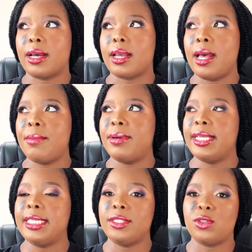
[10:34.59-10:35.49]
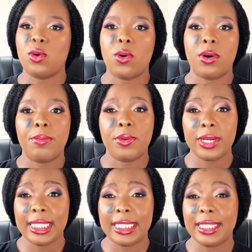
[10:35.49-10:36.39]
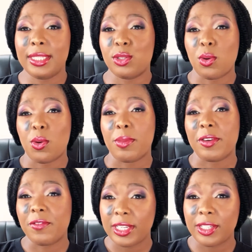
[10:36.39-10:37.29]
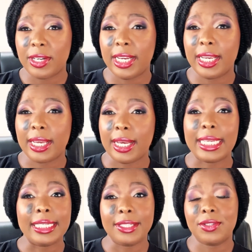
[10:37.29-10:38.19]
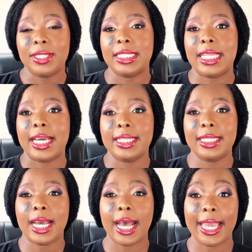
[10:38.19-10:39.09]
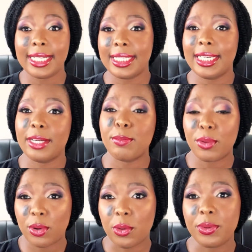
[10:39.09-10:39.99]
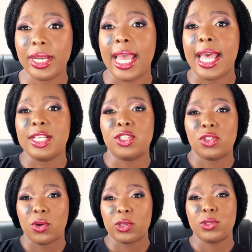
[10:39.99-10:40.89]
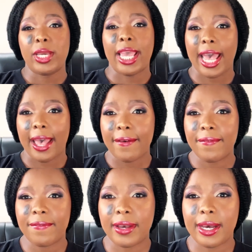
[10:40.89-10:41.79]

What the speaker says: companies or processes or manufacturing industries that are accident prone. So to have